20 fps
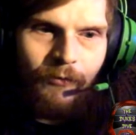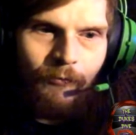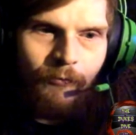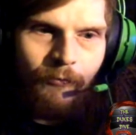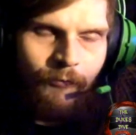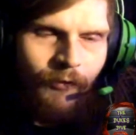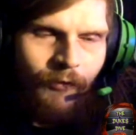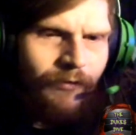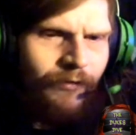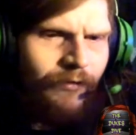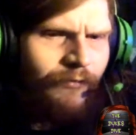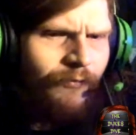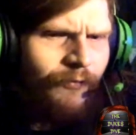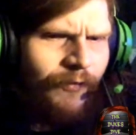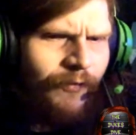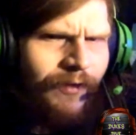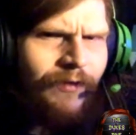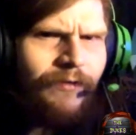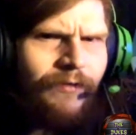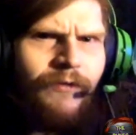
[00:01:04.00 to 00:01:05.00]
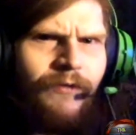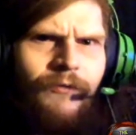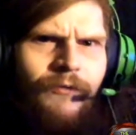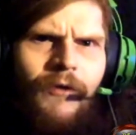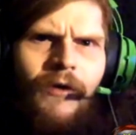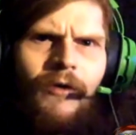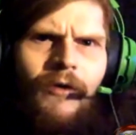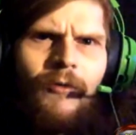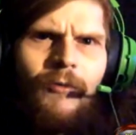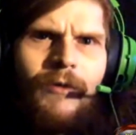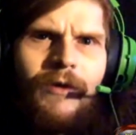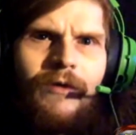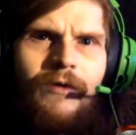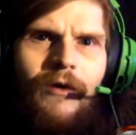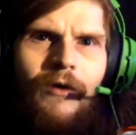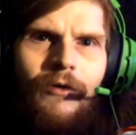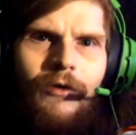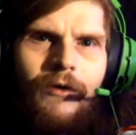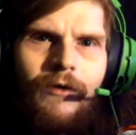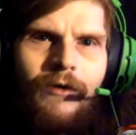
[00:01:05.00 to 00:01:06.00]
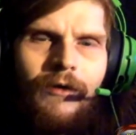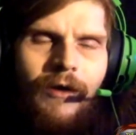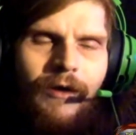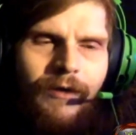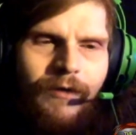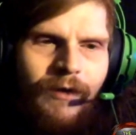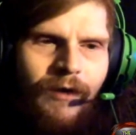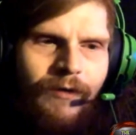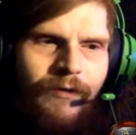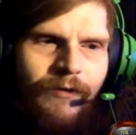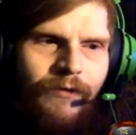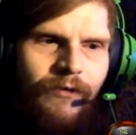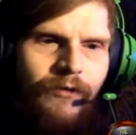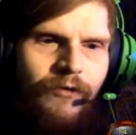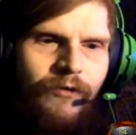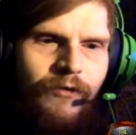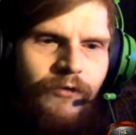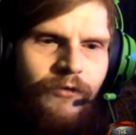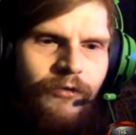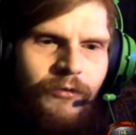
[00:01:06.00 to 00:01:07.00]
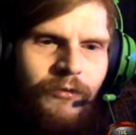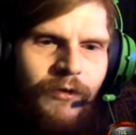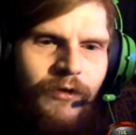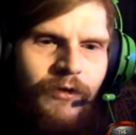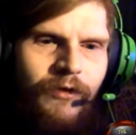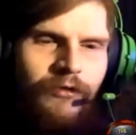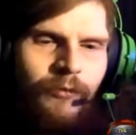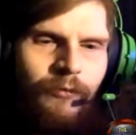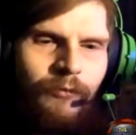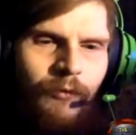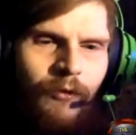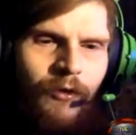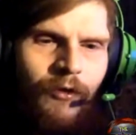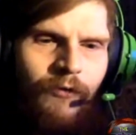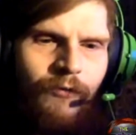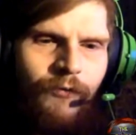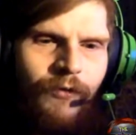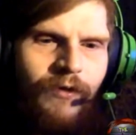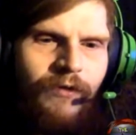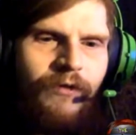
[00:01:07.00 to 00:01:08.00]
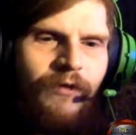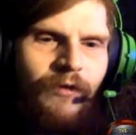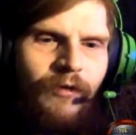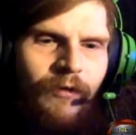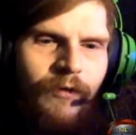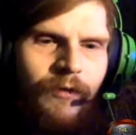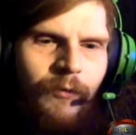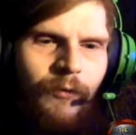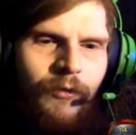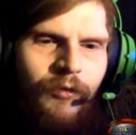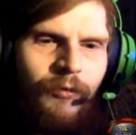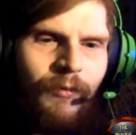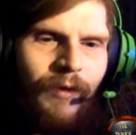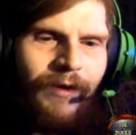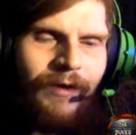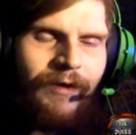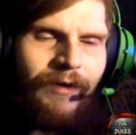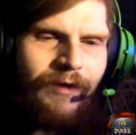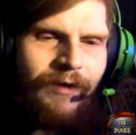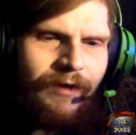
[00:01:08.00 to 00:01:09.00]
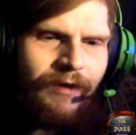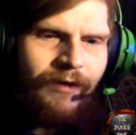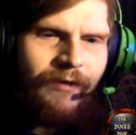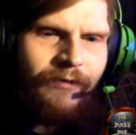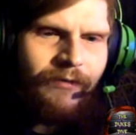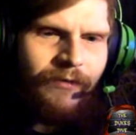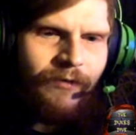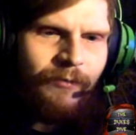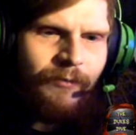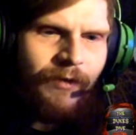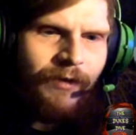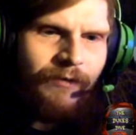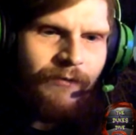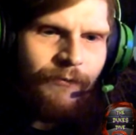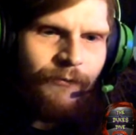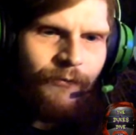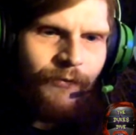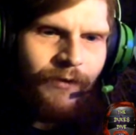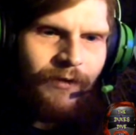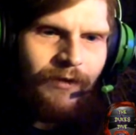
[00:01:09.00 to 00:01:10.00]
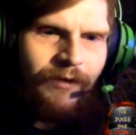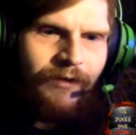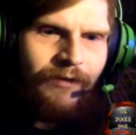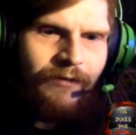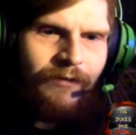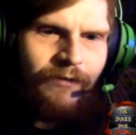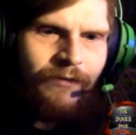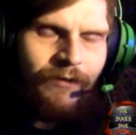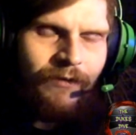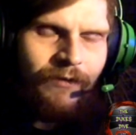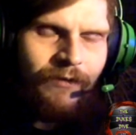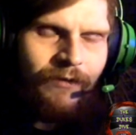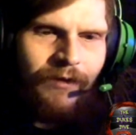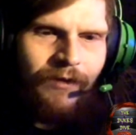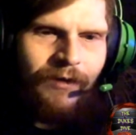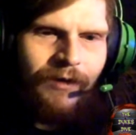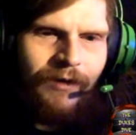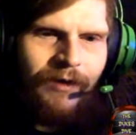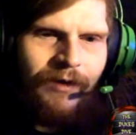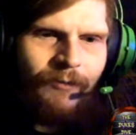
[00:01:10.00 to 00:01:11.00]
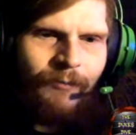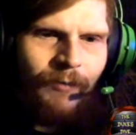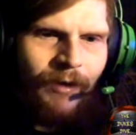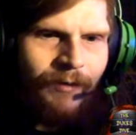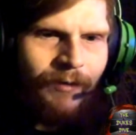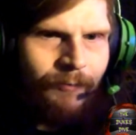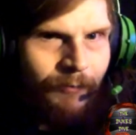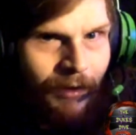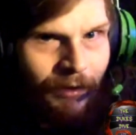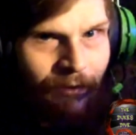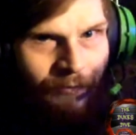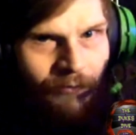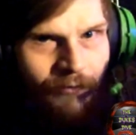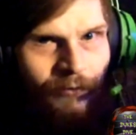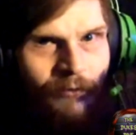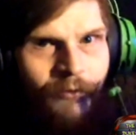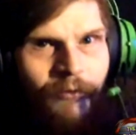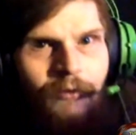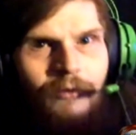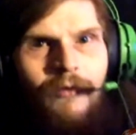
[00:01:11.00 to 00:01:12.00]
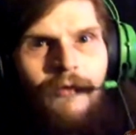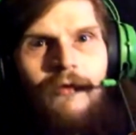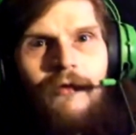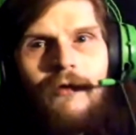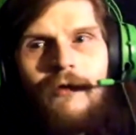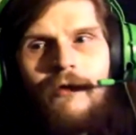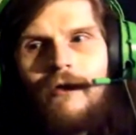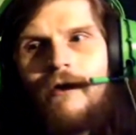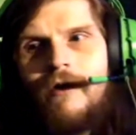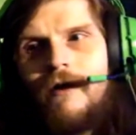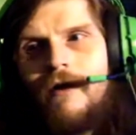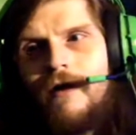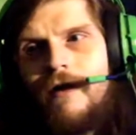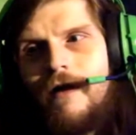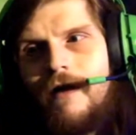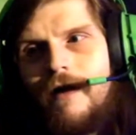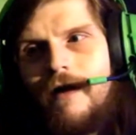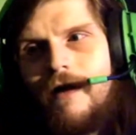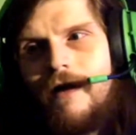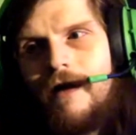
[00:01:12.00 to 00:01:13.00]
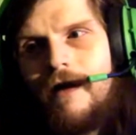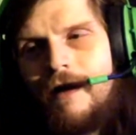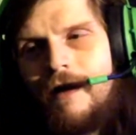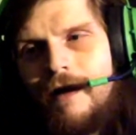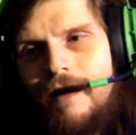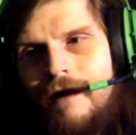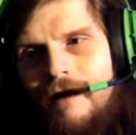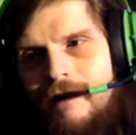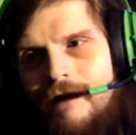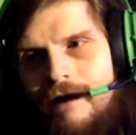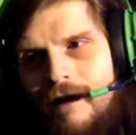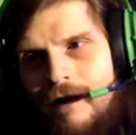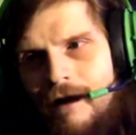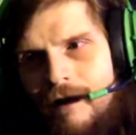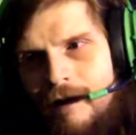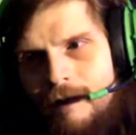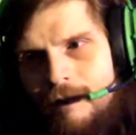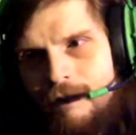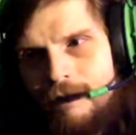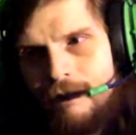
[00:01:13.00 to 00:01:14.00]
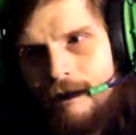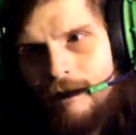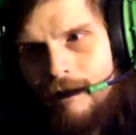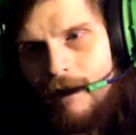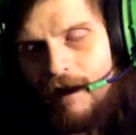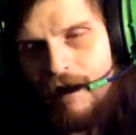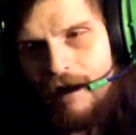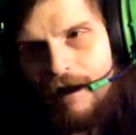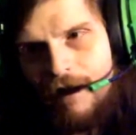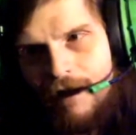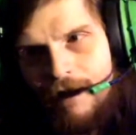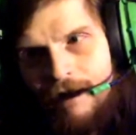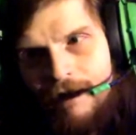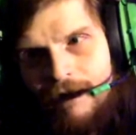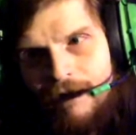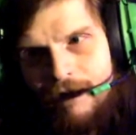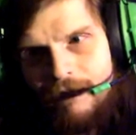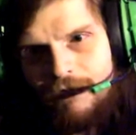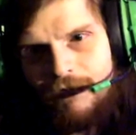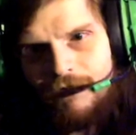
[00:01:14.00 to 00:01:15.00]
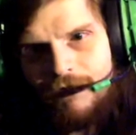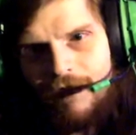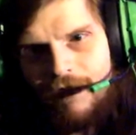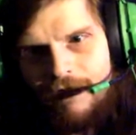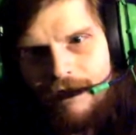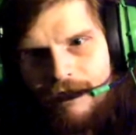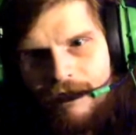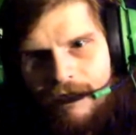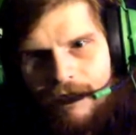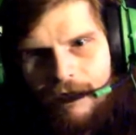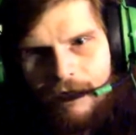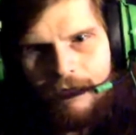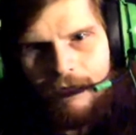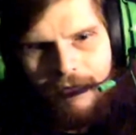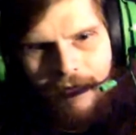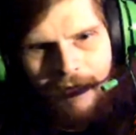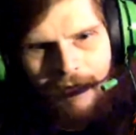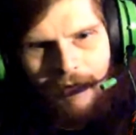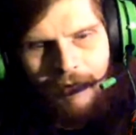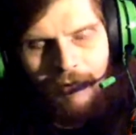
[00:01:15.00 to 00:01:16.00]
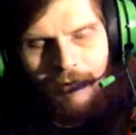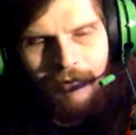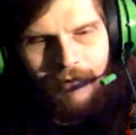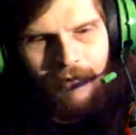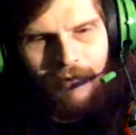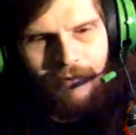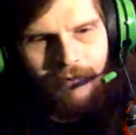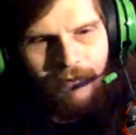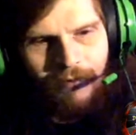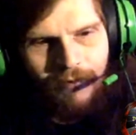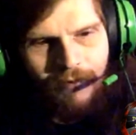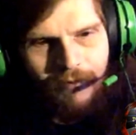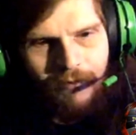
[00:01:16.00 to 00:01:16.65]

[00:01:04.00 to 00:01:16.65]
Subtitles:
friends and fans that follow me know that I had a situation physically with my hands and my feet and my mental. And I can let you guys know now that